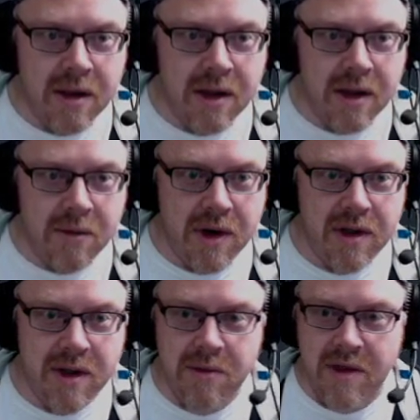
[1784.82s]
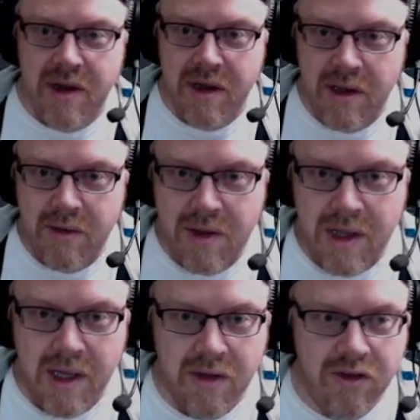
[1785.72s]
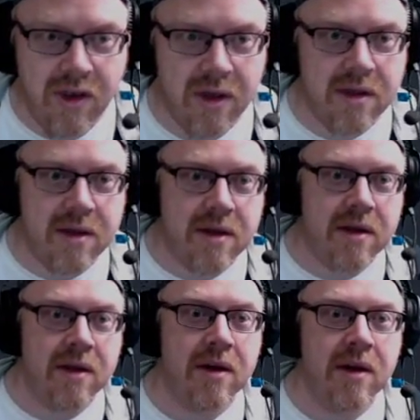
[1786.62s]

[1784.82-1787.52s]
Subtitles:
and what it seems to do is it adjusts